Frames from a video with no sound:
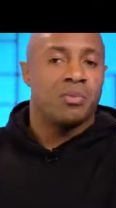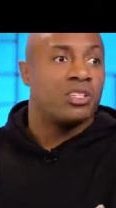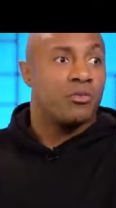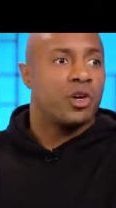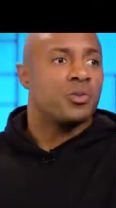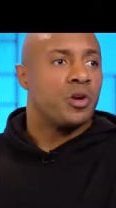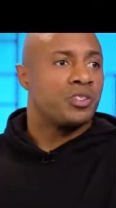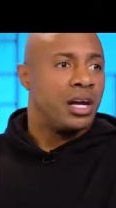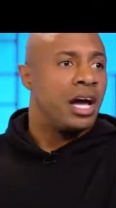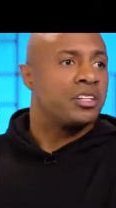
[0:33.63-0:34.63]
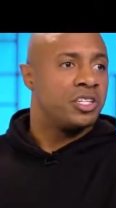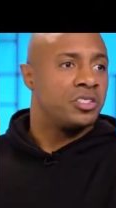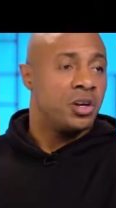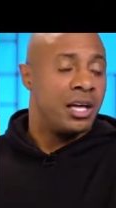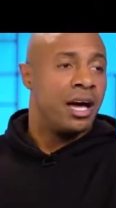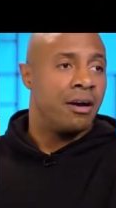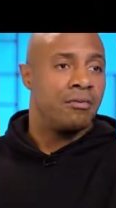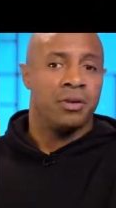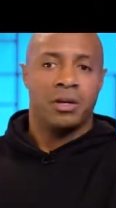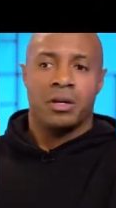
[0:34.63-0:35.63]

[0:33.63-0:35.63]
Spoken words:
Tim was the first person I actually started to have